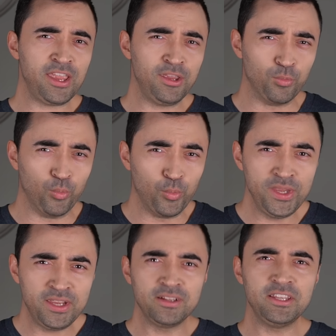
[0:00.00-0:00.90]
a
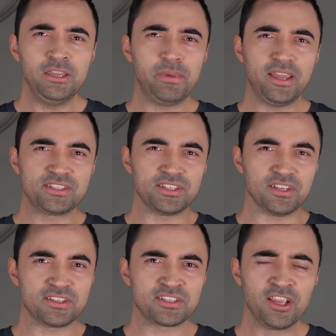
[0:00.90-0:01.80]
weekly
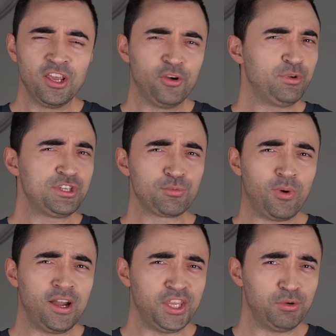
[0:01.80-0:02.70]
basis, which is
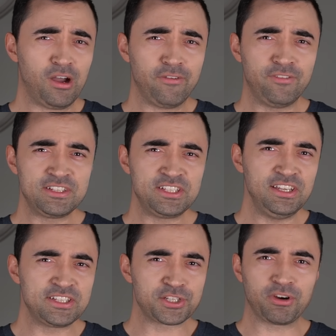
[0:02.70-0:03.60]
why you often see
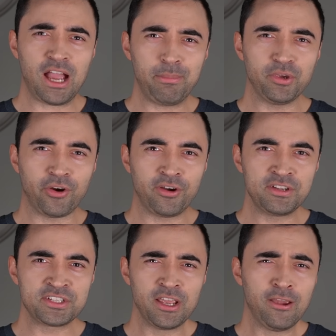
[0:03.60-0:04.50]

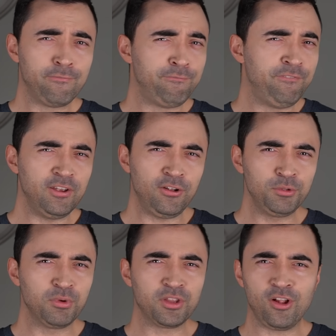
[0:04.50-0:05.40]
scrapyards filled
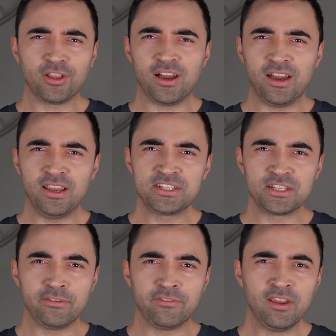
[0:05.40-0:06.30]
with all kinds
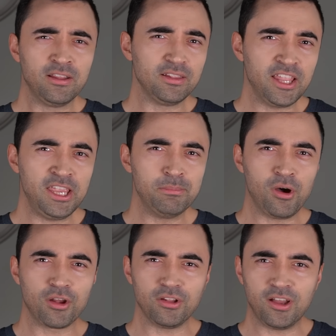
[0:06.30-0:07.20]
of late
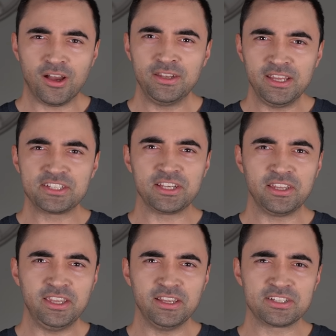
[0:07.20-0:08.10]
model Hyundais and
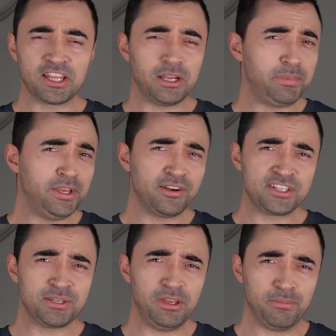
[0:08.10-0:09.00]
Kias that appear
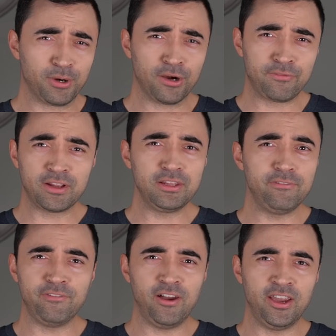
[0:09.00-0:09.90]
to be perfectly
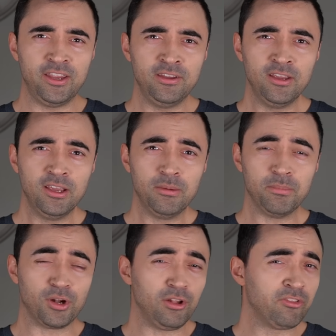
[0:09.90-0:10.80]
fine,
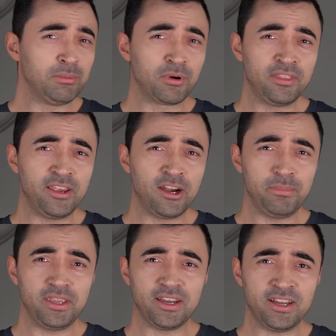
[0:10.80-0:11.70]
but all of them are there
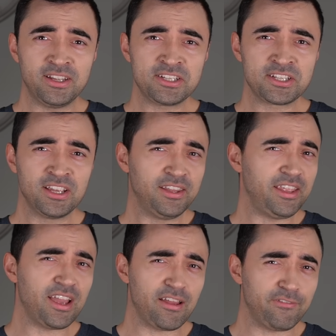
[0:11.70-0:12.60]
because
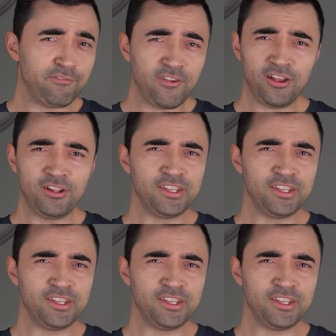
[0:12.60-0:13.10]
they have failed